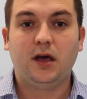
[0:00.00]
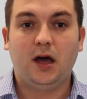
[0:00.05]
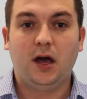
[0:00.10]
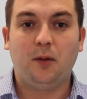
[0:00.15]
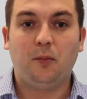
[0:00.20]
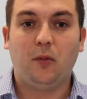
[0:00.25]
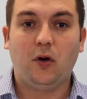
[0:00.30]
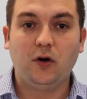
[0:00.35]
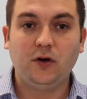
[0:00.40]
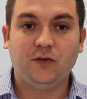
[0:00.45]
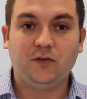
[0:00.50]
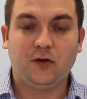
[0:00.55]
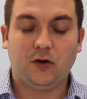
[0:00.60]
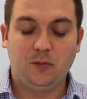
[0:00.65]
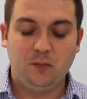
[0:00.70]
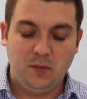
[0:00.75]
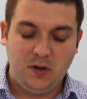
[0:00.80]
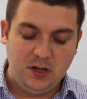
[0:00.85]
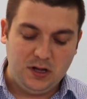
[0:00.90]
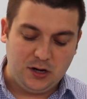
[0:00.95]
a moisture
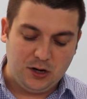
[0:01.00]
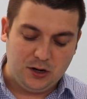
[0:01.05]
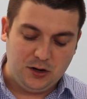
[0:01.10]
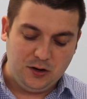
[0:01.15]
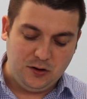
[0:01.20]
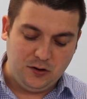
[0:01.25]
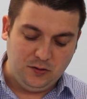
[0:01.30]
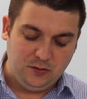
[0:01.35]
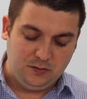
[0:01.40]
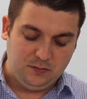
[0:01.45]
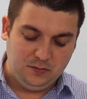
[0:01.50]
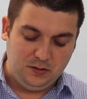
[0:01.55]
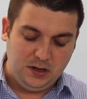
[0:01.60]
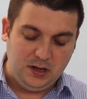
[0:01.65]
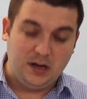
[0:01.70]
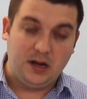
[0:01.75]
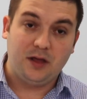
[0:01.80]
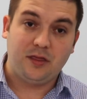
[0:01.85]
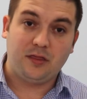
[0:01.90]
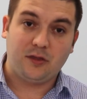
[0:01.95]
meter, you
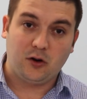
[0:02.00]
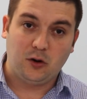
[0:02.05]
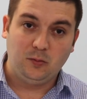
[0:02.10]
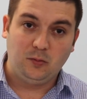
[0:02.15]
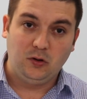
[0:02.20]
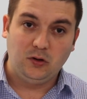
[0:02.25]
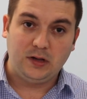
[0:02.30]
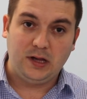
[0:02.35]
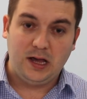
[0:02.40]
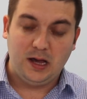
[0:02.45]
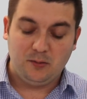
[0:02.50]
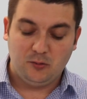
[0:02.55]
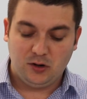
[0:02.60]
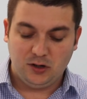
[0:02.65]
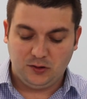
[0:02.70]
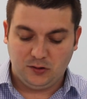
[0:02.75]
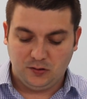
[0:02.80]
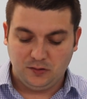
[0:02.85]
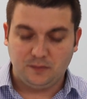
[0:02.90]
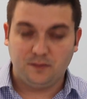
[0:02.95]
need a thermal
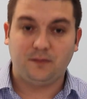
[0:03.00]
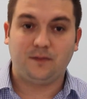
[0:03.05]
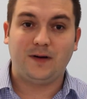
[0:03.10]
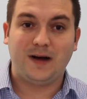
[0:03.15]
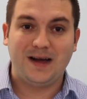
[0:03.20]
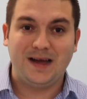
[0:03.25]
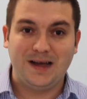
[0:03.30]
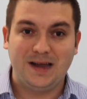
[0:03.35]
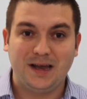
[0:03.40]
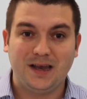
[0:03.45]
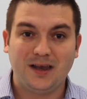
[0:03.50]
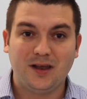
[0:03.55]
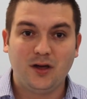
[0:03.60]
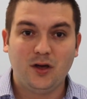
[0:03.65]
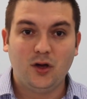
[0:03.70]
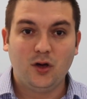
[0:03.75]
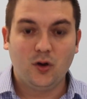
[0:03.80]
camera to find